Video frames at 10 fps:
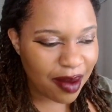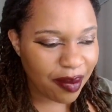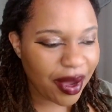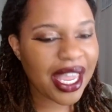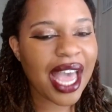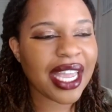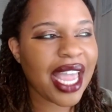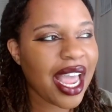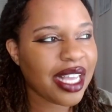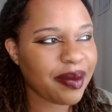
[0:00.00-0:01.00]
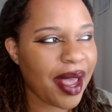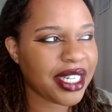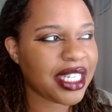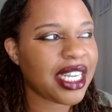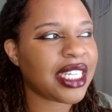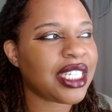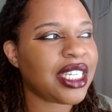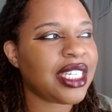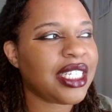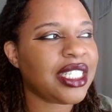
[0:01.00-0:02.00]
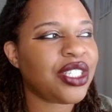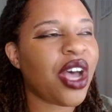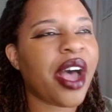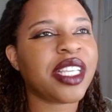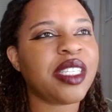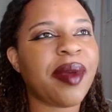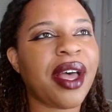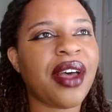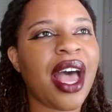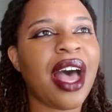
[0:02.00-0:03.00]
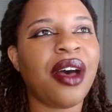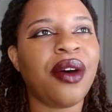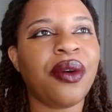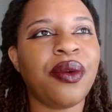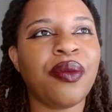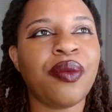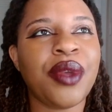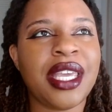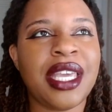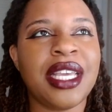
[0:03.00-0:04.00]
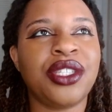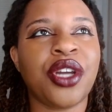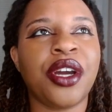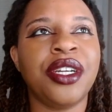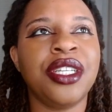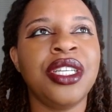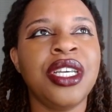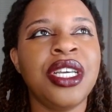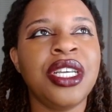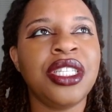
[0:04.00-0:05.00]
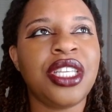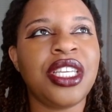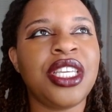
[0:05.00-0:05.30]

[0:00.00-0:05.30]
But chaos magic talks about how we start to